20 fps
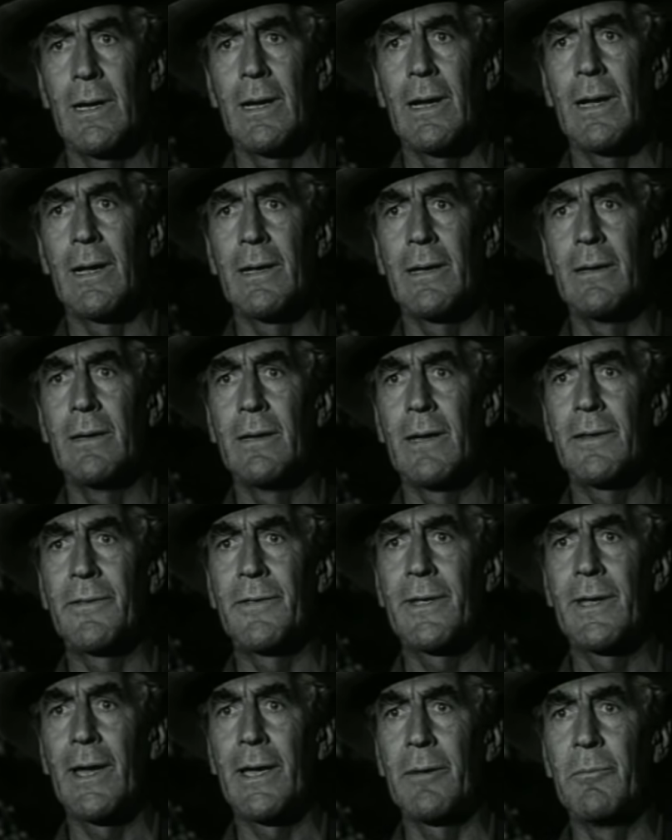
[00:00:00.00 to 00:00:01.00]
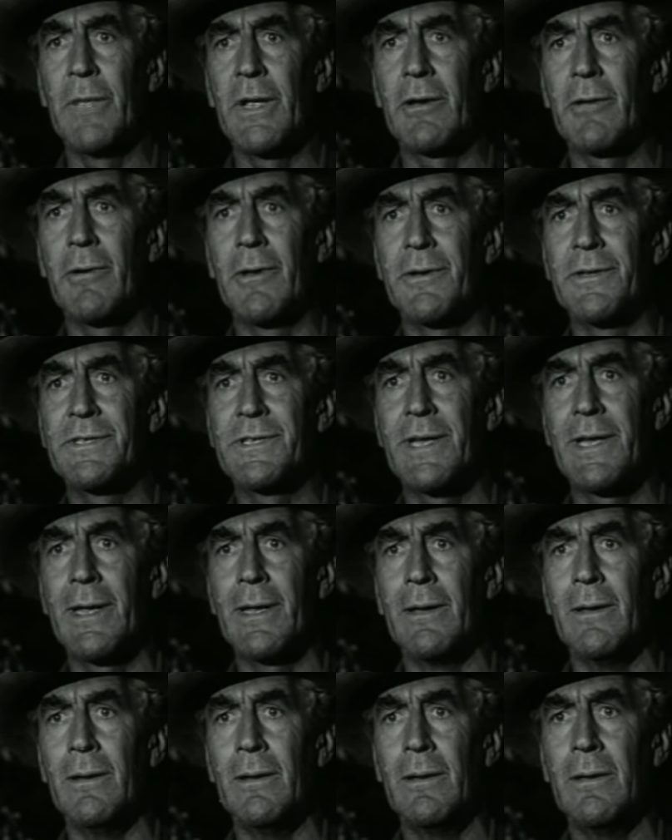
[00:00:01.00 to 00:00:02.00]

I, I think I can make her understand.